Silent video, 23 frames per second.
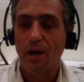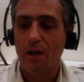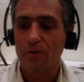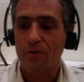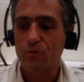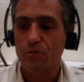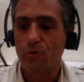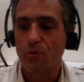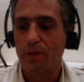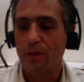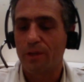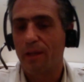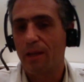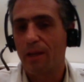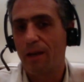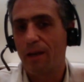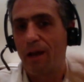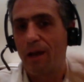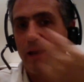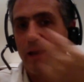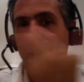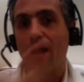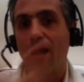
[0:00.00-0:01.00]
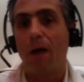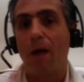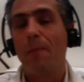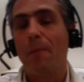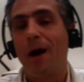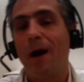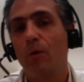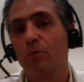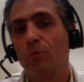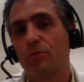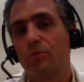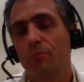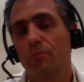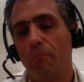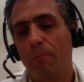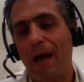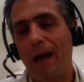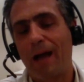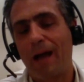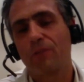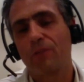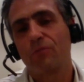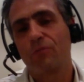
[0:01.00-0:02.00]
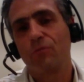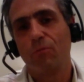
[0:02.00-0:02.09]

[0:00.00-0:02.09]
so that then I come out back